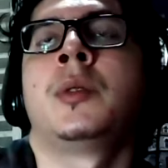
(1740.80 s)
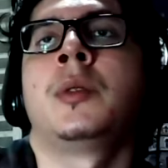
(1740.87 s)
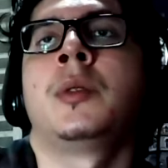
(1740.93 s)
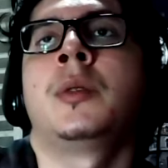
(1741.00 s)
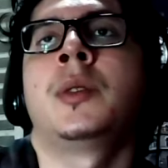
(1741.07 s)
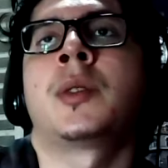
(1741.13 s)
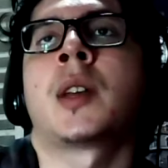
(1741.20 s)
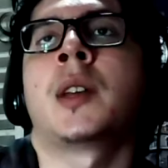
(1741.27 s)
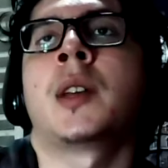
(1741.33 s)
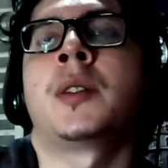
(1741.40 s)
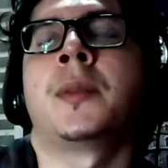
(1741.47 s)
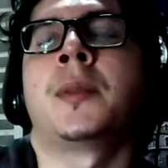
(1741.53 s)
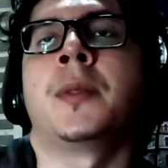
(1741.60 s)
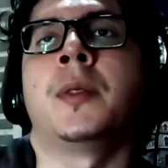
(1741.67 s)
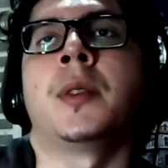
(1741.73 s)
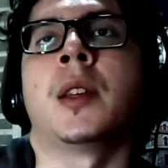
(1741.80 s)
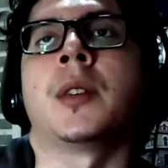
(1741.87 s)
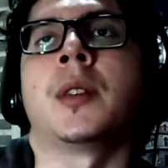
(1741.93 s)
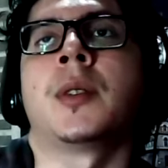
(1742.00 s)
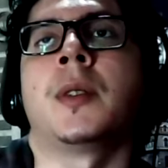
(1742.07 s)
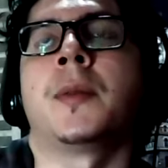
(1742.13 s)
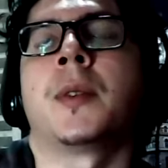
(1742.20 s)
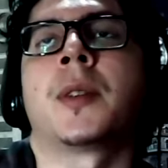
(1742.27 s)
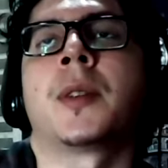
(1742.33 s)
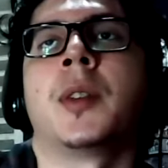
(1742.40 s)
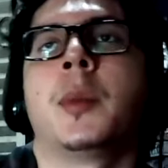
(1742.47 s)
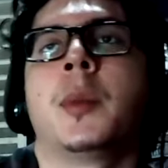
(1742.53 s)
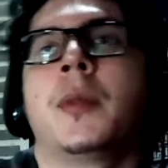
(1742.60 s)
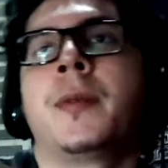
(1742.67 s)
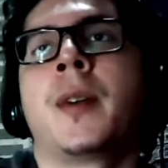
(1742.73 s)
discuss a few things. For
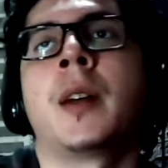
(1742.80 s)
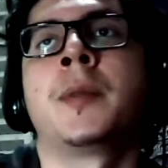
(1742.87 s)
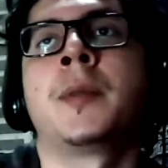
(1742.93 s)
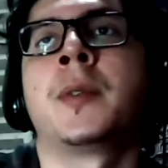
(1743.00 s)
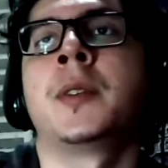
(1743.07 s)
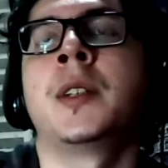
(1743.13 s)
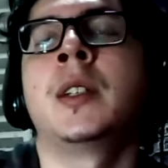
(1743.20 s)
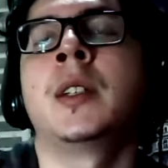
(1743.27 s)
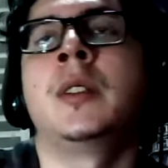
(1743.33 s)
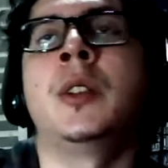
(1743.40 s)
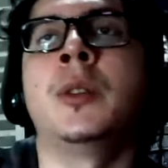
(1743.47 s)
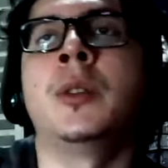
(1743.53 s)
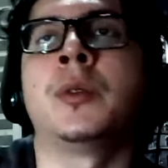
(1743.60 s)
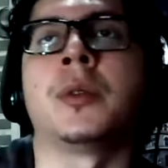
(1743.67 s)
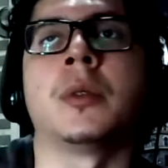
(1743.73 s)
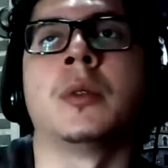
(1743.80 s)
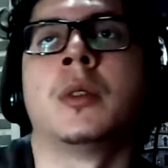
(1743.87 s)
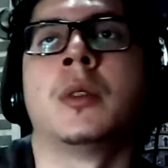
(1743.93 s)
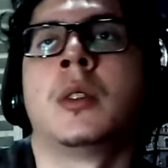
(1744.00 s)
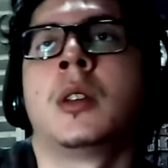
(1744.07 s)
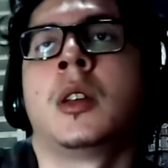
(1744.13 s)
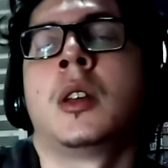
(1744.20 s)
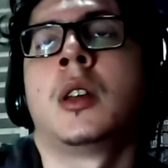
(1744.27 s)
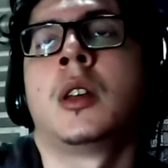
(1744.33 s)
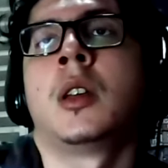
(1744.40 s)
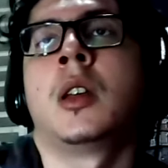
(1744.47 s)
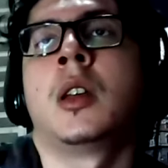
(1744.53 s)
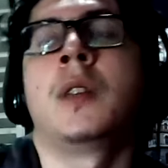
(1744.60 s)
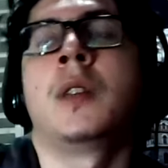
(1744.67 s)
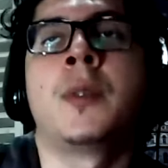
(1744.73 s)
example, fight for the unusual.
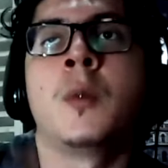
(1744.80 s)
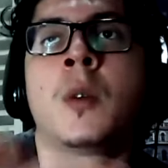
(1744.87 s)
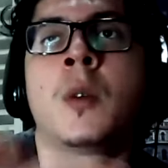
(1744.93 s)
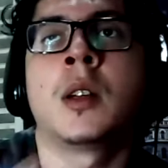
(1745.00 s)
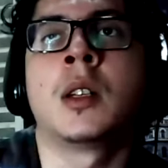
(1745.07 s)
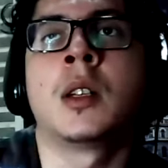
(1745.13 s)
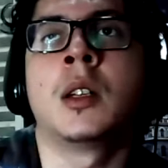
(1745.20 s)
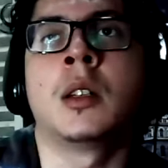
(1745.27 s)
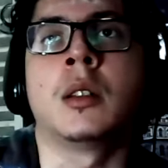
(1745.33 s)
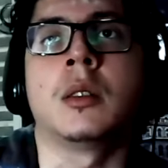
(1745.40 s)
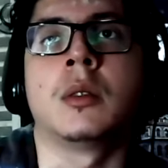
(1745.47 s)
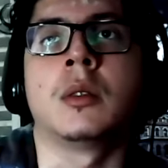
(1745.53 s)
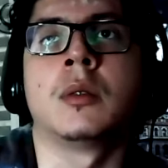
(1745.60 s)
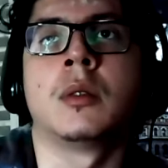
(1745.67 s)
If you want to,